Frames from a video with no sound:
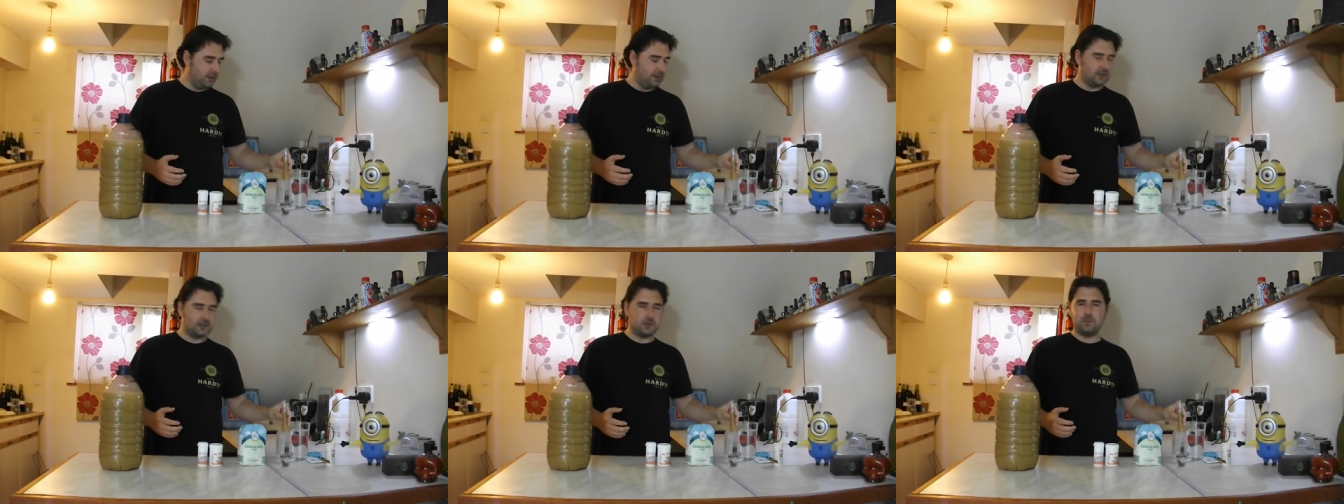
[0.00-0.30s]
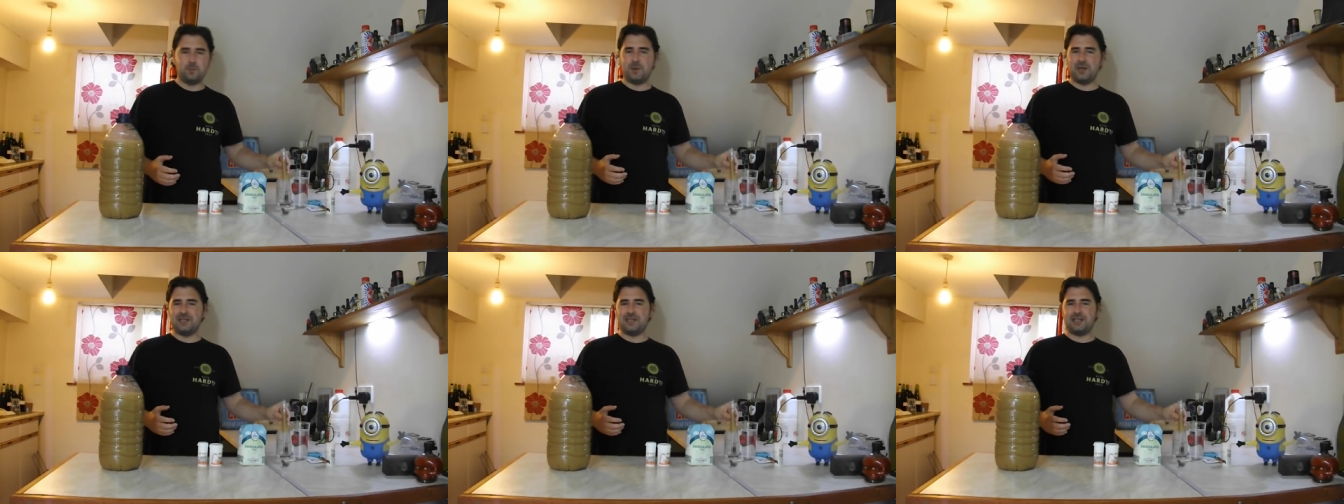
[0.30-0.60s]

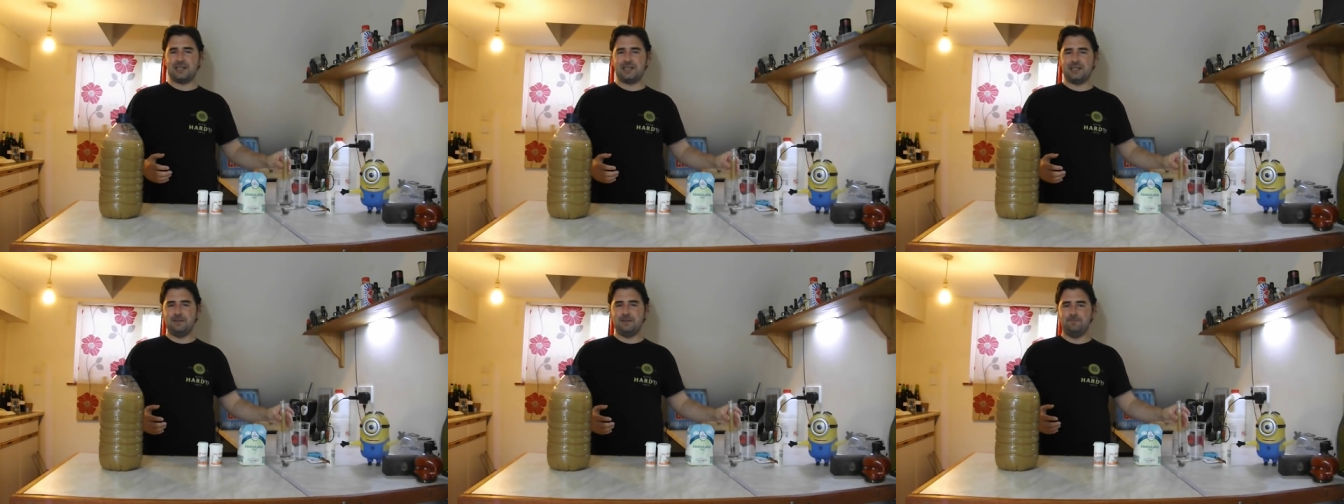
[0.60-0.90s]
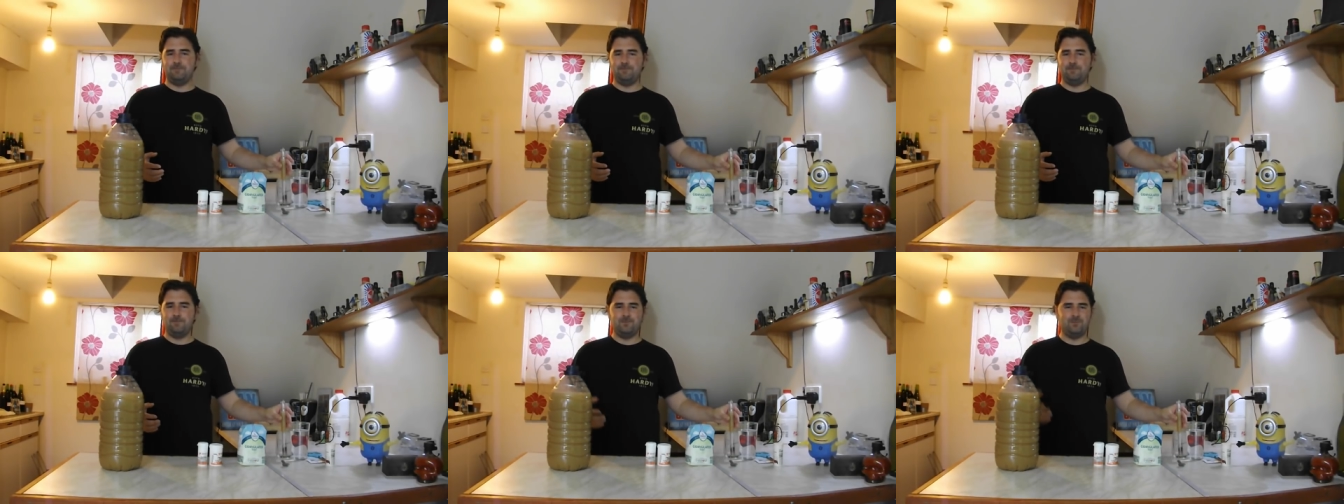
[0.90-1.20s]
So basically,
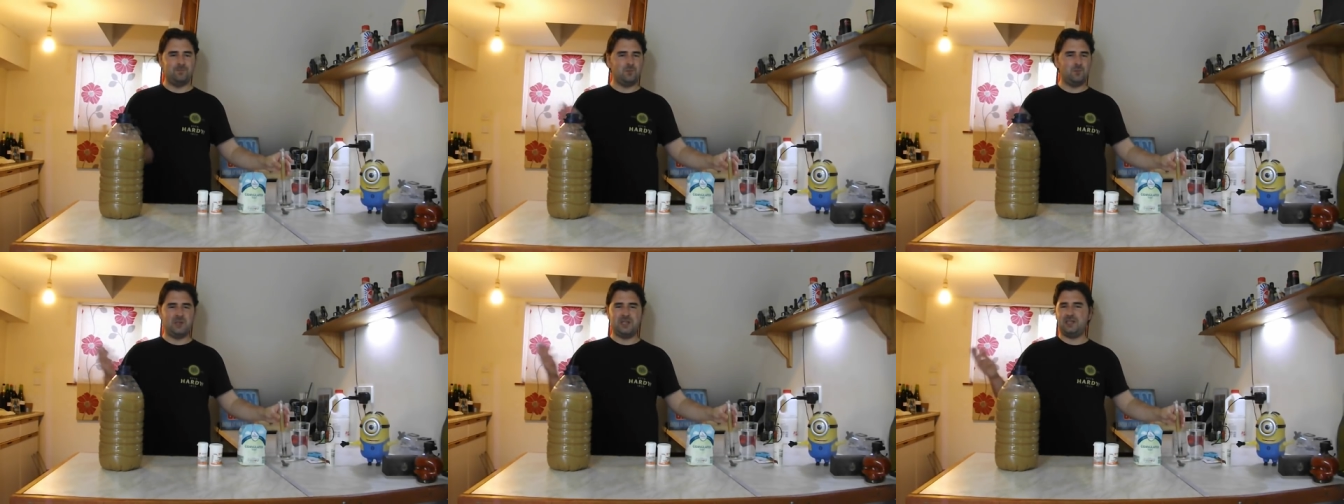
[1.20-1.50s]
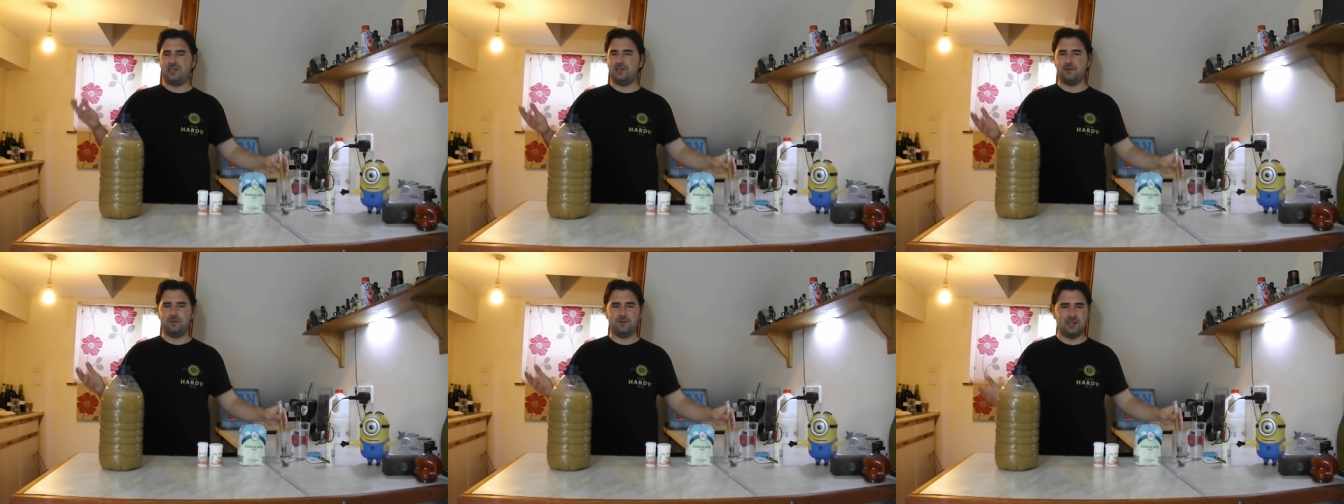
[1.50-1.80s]
we
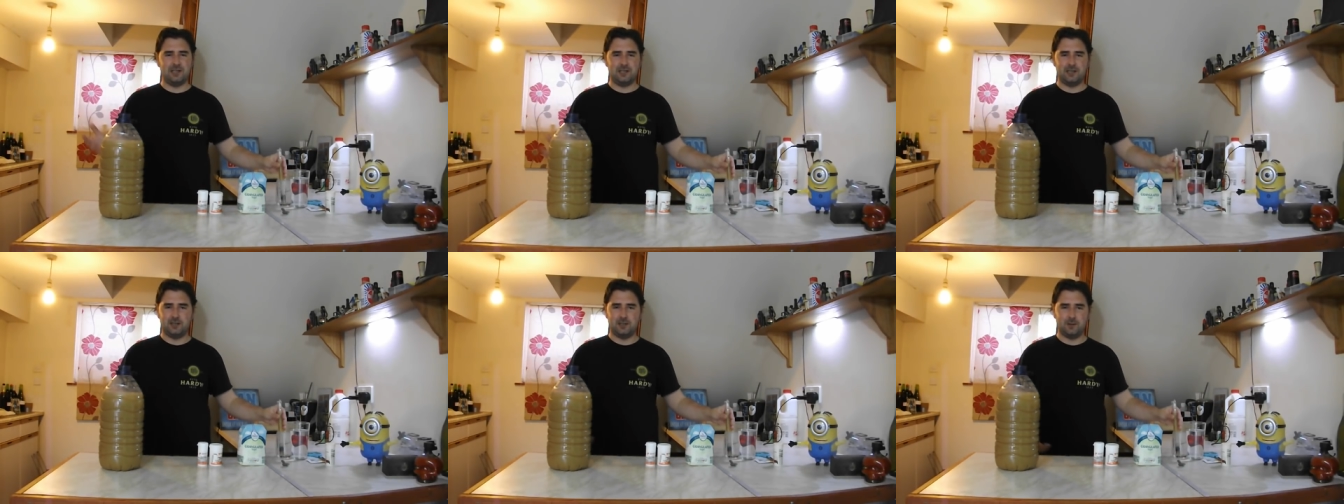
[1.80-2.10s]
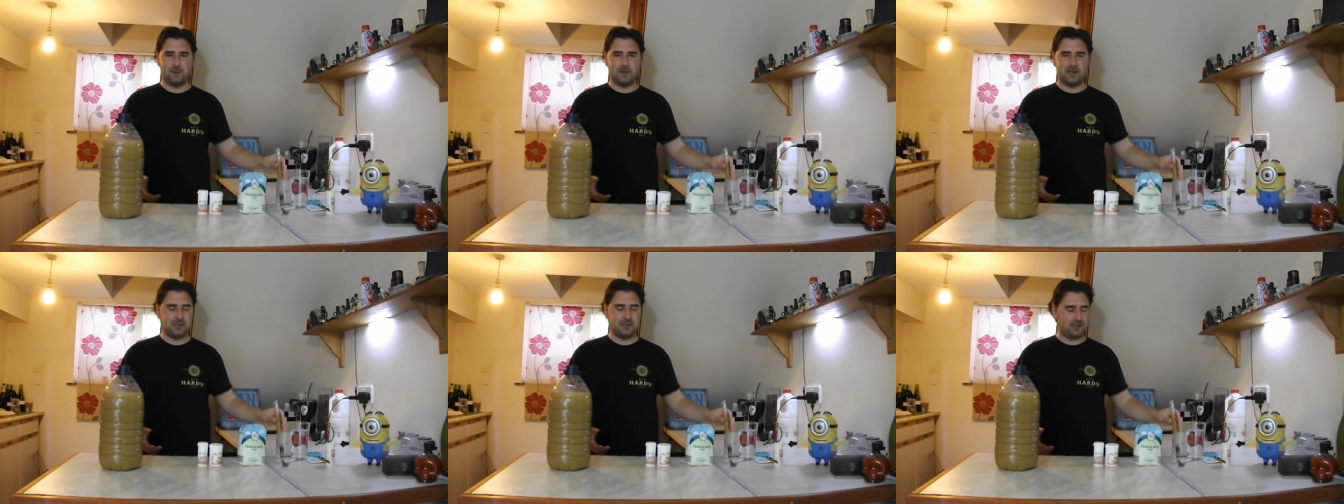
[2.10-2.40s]
don't need to
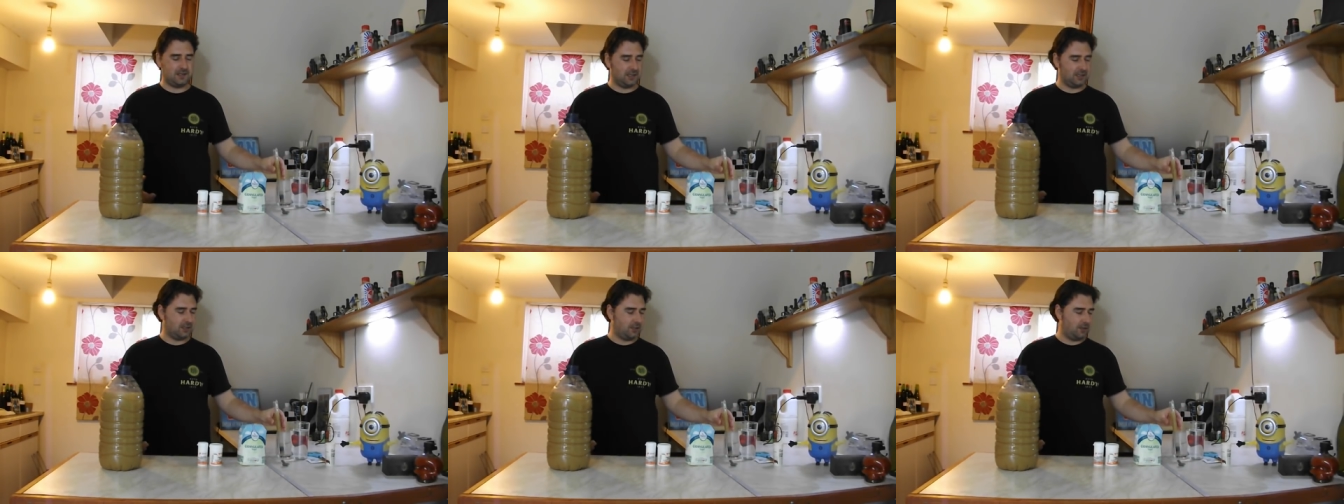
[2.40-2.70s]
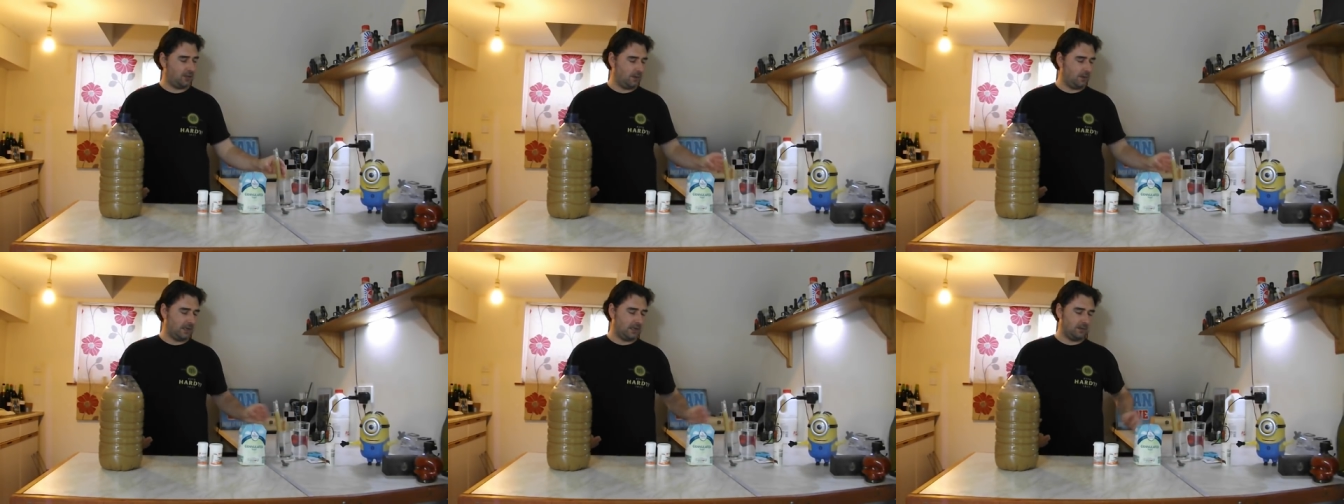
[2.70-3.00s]
do anything
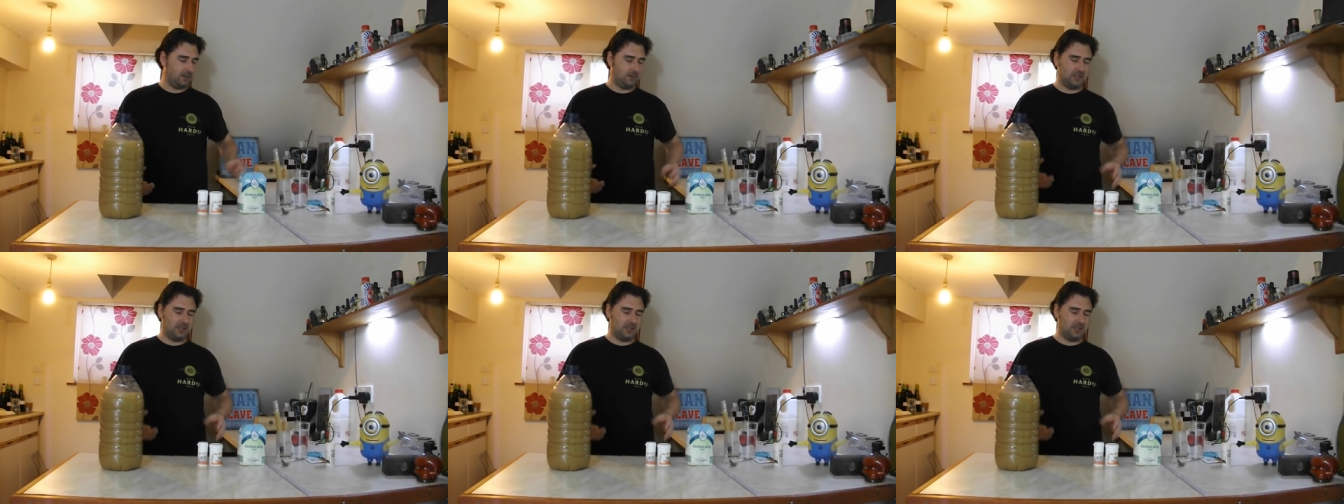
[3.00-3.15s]
to it.